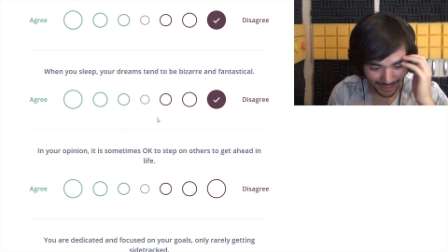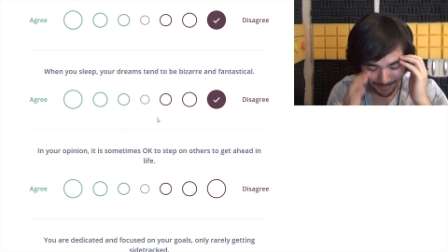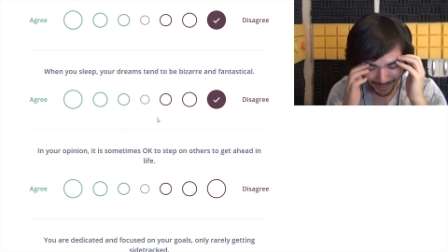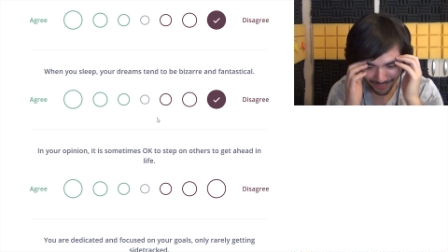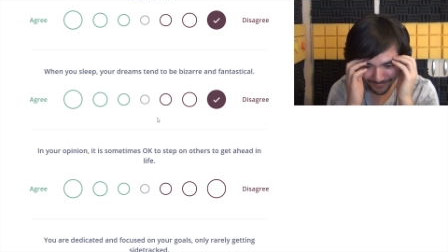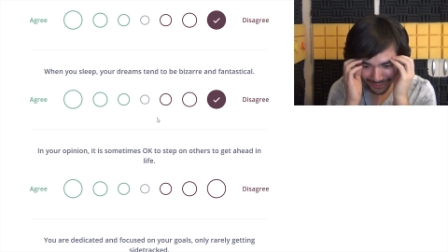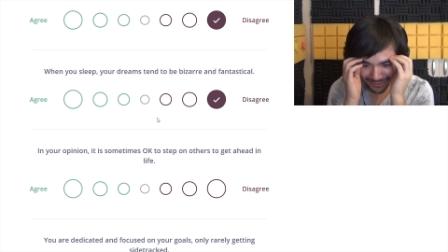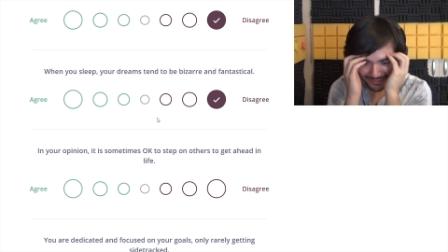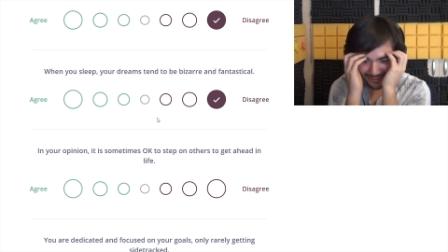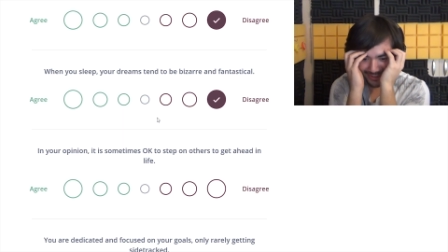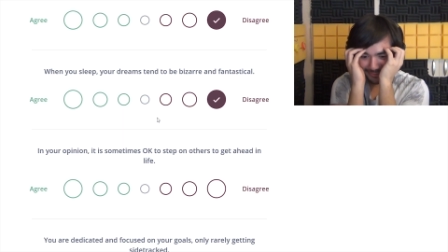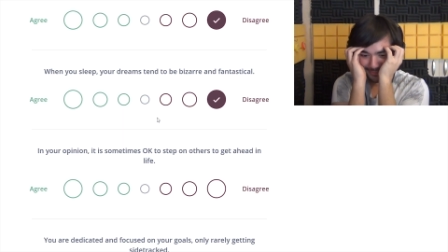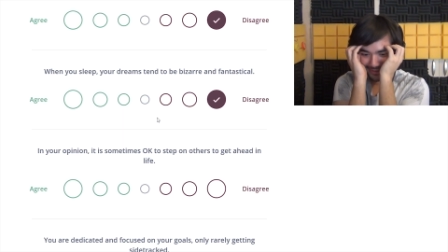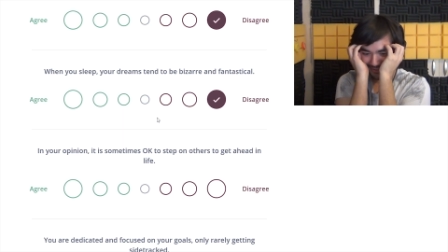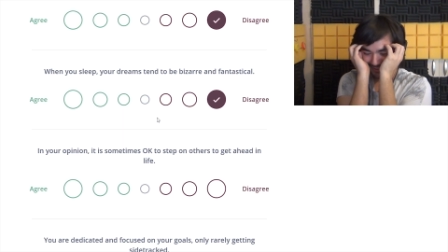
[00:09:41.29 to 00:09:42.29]
I'm having a
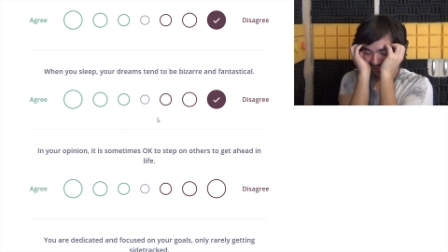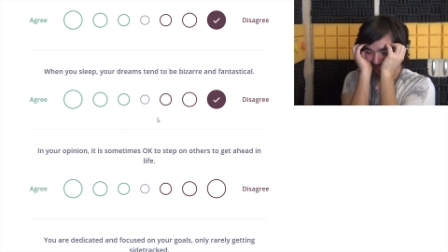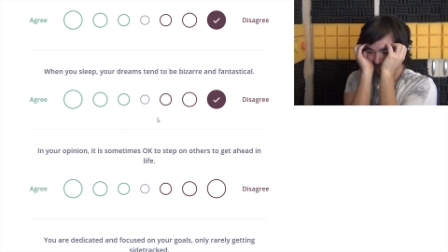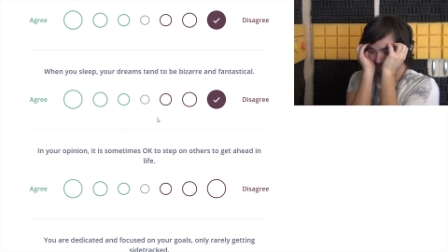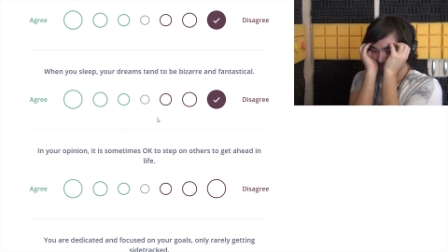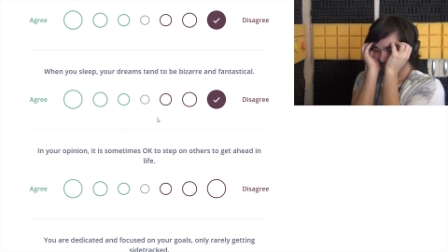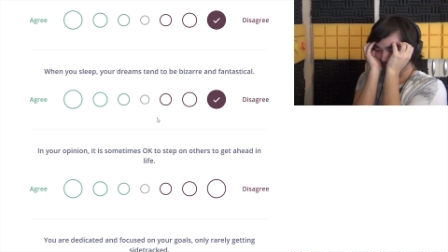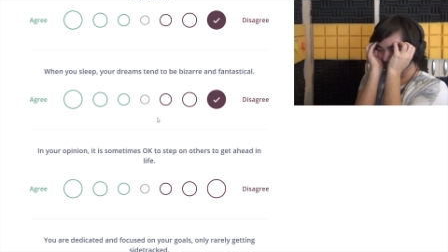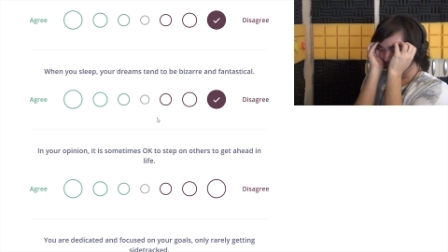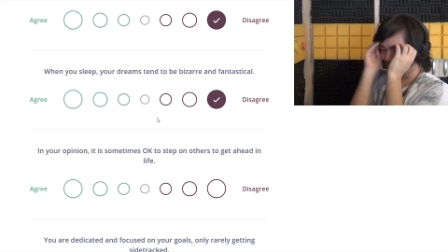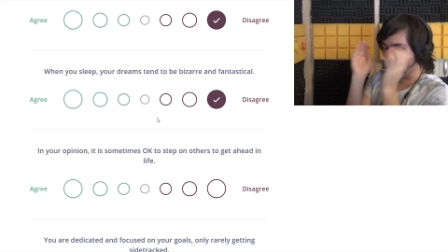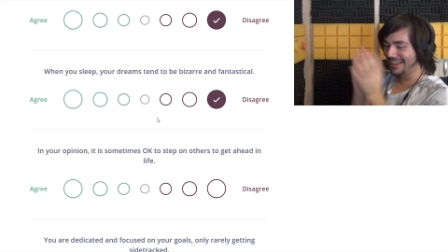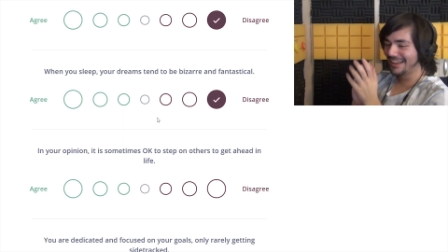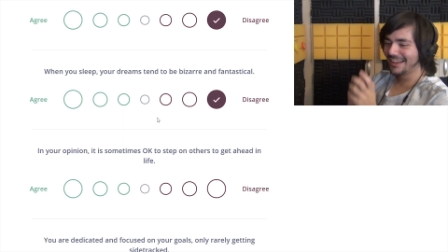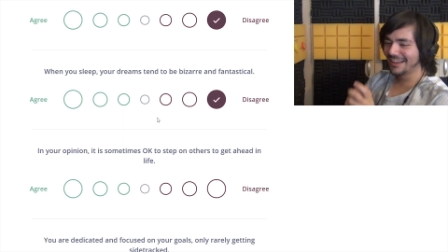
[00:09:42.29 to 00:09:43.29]
dream. This is unreal.
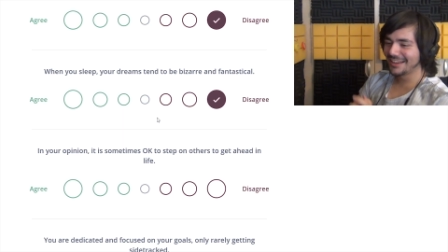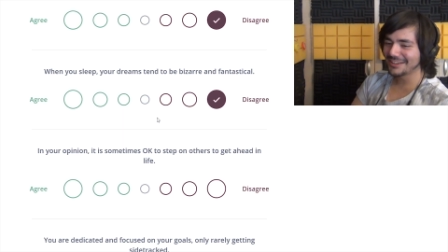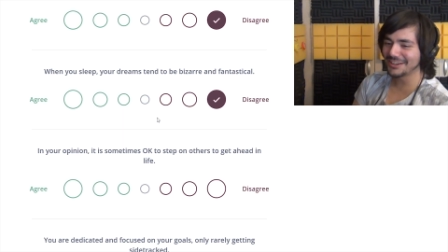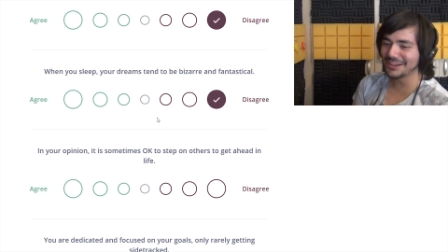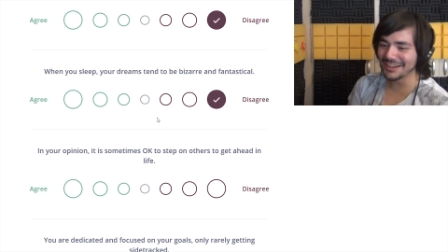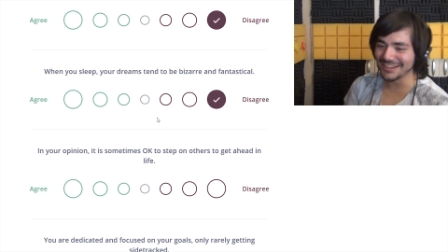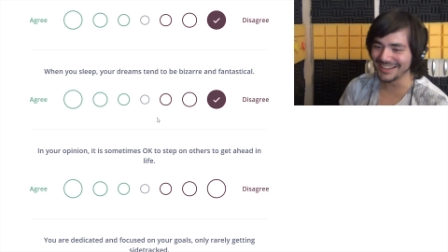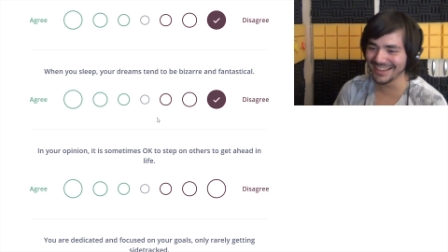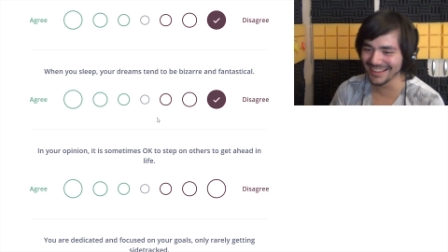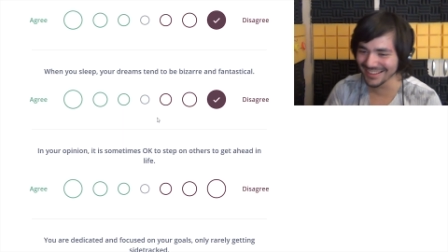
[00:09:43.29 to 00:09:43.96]
Good.